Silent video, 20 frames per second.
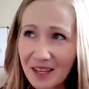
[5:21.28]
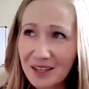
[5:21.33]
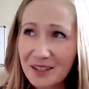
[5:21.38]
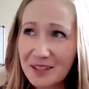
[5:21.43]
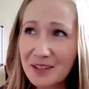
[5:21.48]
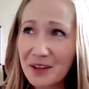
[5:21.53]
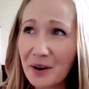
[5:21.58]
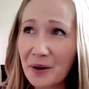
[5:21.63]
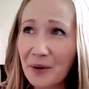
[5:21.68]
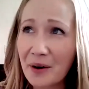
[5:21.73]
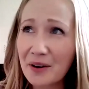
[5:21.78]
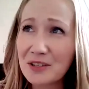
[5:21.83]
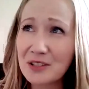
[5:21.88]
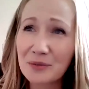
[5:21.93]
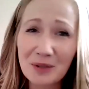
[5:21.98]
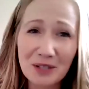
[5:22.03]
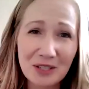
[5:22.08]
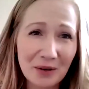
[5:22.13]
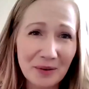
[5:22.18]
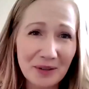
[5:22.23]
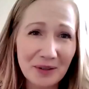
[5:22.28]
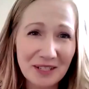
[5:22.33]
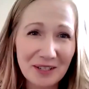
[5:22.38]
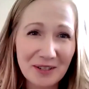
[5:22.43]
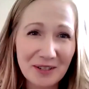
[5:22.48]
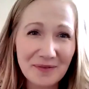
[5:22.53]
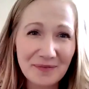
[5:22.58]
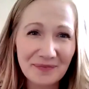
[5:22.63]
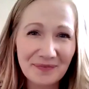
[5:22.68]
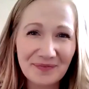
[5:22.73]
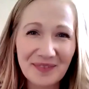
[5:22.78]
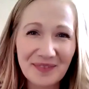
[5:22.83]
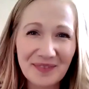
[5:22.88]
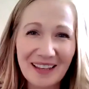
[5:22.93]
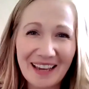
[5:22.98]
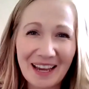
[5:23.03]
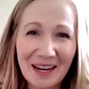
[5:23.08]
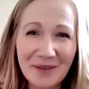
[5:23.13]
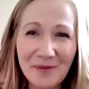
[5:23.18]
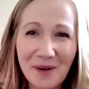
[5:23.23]
So should we show it to you
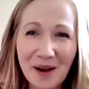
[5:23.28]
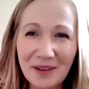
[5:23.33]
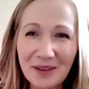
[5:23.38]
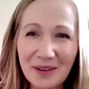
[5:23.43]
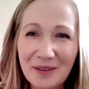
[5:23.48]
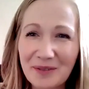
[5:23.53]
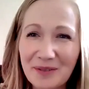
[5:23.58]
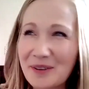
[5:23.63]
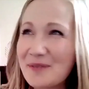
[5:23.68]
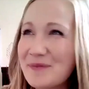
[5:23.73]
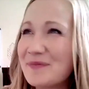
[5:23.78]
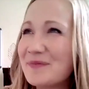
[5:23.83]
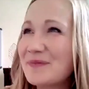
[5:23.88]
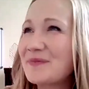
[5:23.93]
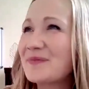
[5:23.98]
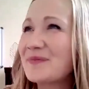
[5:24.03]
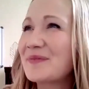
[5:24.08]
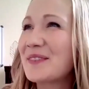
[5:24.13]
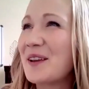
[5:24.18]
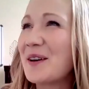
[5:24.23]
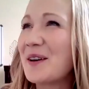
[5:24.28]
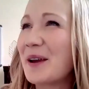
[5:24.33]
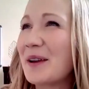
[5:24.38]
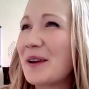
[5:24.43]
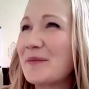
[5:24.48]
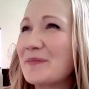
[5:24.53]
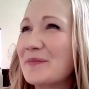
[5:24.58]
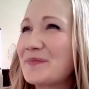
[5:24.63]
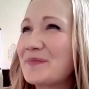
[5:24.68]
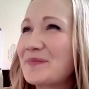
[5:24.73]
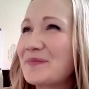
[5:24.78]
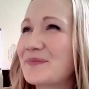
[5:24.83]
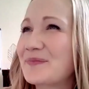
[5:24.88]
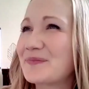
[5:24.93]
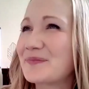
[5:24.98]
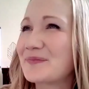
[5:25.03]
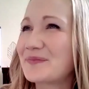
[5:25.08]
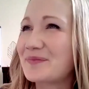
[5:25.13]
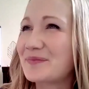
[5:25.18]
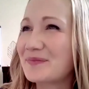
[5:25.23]
and kind of walk you through? Okay.
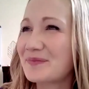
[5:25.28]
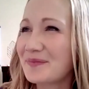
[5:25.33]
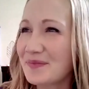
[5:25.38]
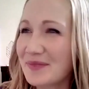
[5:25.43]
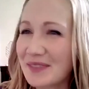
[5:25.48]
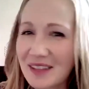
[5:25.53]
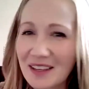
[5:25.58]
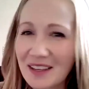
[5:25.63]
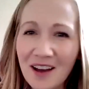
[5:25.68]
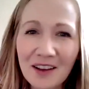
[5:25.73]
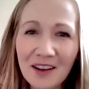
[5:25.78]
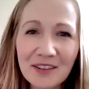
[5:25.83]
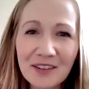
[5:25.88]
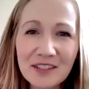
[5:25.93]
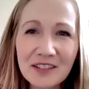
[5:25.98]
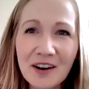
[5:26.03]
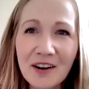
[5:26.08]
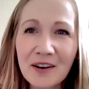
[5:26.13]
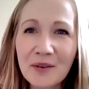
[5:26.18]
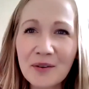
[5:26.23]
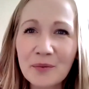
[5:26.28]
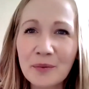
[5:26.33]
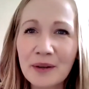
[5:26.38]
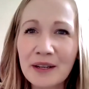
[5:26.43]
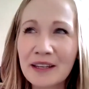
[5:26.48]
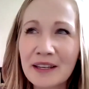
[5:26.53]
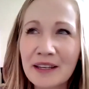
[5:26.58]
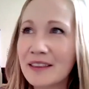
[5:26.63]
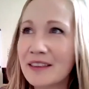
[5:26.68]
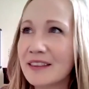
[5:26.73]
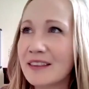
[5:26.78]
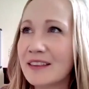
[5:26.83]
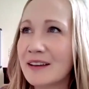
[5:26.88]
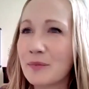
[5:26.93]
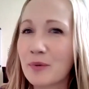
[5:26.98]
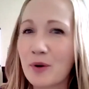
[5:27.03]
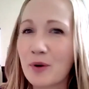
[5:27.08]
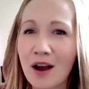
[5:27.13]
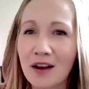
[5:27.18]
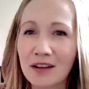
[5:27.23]
I'll start with
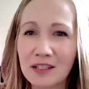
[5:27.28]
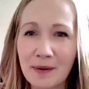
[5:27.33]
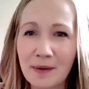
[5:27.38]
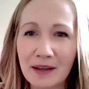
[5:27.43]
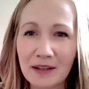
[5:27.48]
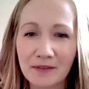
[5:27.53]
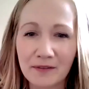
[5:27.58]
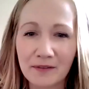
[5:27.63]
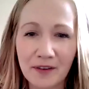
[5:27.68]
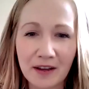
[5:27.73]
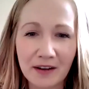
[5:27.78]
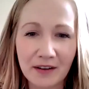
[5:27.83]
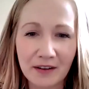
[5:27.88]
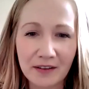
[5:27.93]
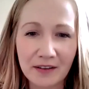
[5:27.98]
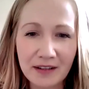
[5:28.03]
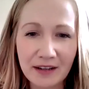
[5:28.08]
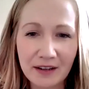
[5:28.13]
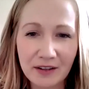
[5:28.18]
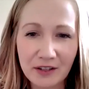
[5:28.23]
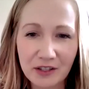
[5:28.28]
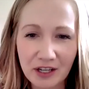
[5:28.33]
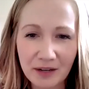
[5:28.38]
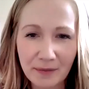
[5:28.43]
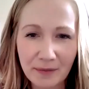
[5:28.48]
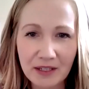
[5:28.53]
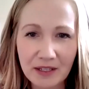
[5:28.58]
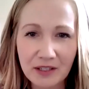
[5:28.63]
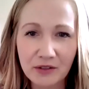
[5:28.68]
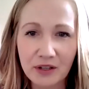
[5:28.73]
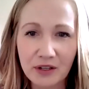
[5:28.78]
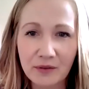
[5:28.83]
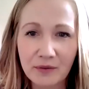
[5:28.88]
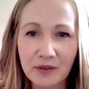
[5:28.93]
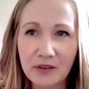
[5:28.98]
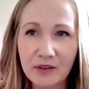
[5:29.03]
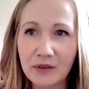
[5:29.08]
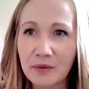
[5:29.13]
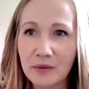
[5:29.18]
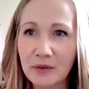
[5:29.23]
the prospect funnel and I'll share my screen
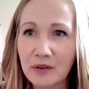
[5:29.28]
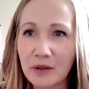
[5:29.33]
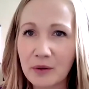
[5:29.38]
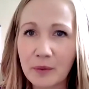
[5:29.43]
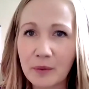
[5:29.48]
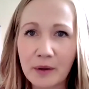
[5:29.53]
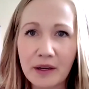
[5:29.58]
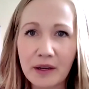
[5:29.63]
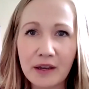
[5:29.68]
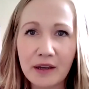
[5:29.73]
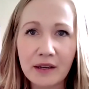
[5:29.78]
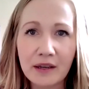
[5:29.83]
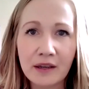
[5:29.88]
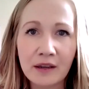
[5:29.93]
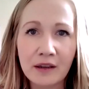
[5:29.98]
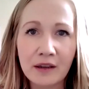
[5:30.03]
with you really quick.